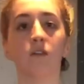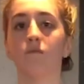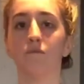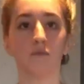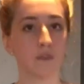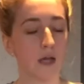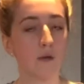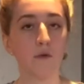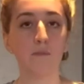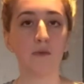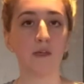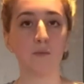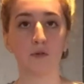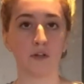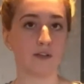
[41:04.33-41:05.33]
that would be
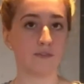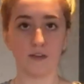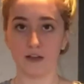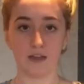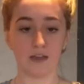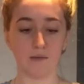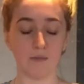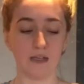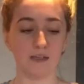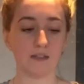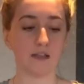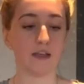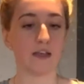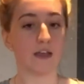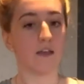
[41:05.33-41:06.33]
pretty fucking
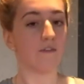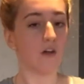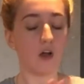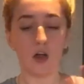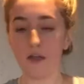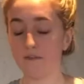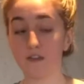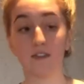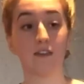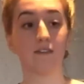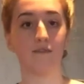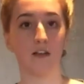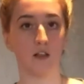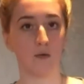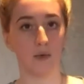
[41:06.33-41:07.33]
amazing. If everything
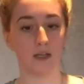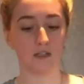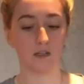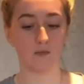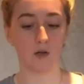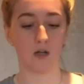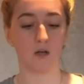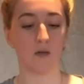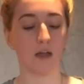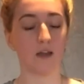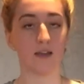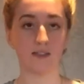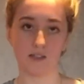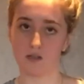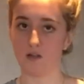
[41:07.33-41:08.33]
fell away tomorrow and
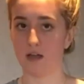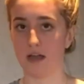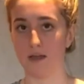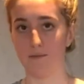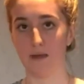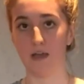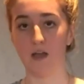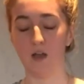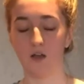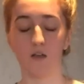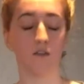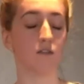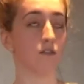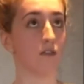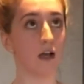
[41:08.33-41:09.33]
I still had my
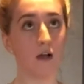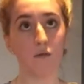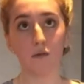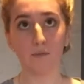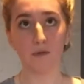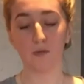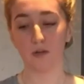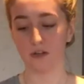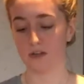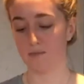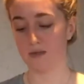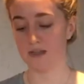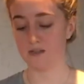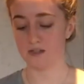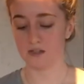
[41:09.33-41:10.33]
health, that would be pretty
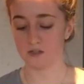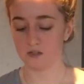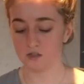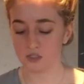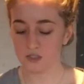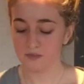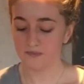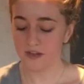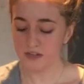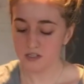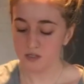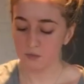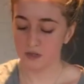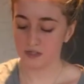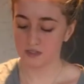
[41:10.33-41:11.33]
amazing. So just
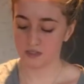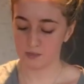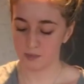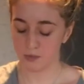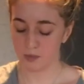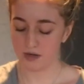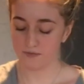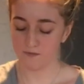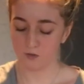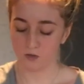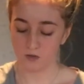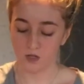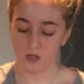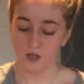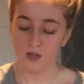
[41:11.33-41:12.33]
finding ways to be
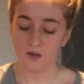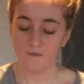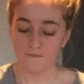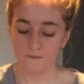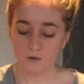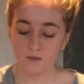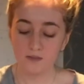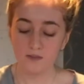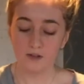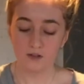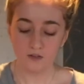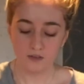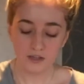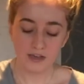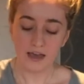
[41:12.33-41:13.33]
grateful for
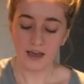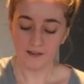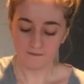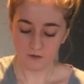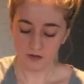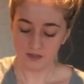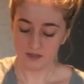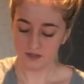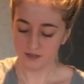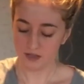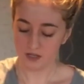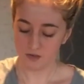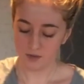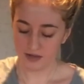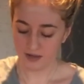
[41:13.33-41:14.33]
literally everything that
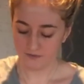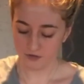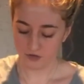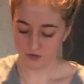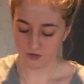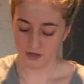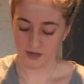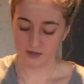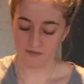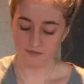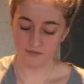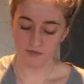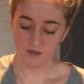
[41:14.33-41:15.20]
you have in your life,